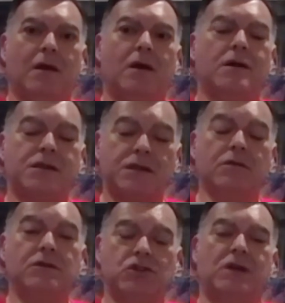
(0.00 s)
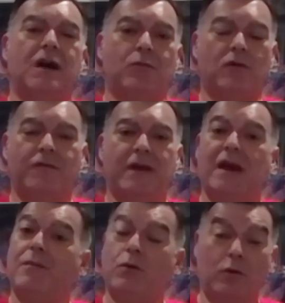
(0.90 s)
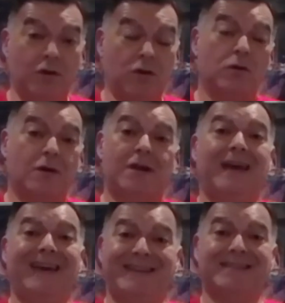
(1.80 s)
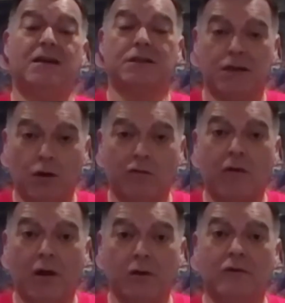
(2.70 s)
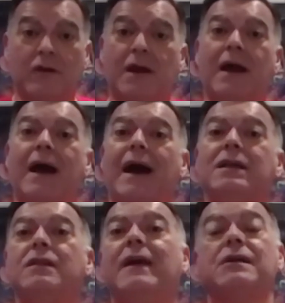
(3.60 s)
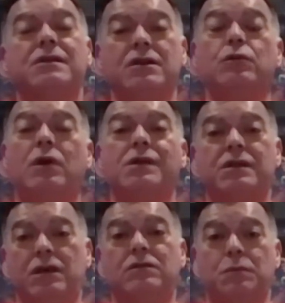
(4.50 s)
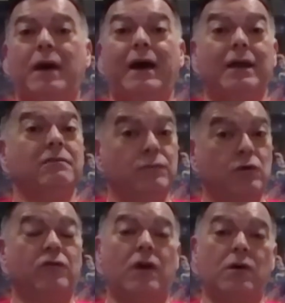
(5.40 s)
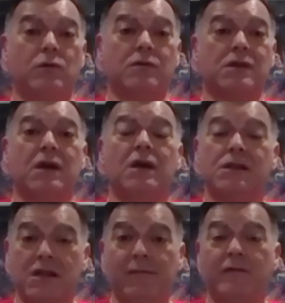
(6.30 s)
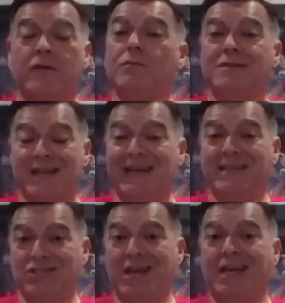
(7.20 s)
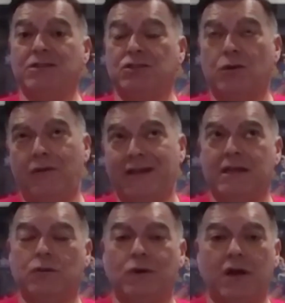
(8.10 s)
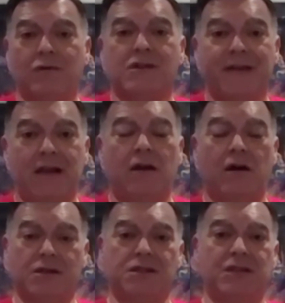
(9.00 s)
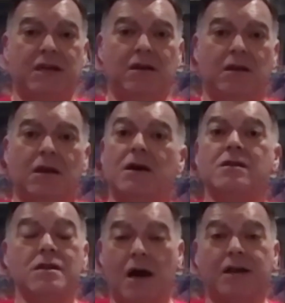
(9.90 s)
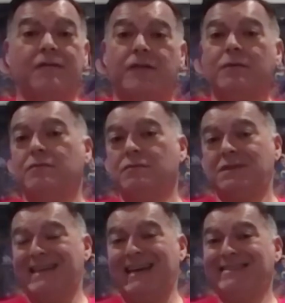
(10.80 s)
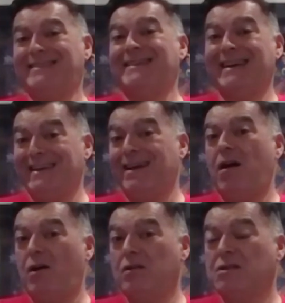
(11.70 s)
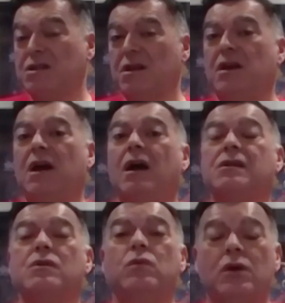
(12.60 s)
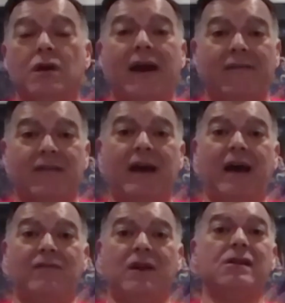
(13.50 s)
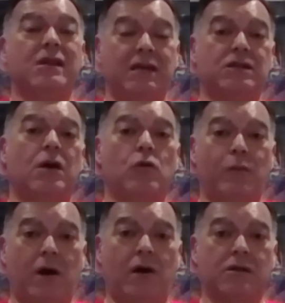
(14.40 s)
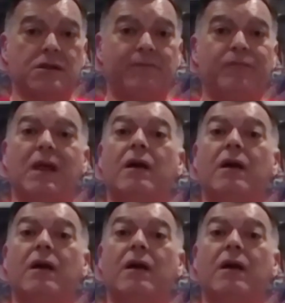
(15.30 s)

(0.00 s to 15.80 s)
As soon as you come off the airport, you're going to hit a toll road, and that's going to ask you to pay your tolls. Some of them take change, or they did when I was there last year. None of them tend to take cards, so what you have to have is a toll pass. Now,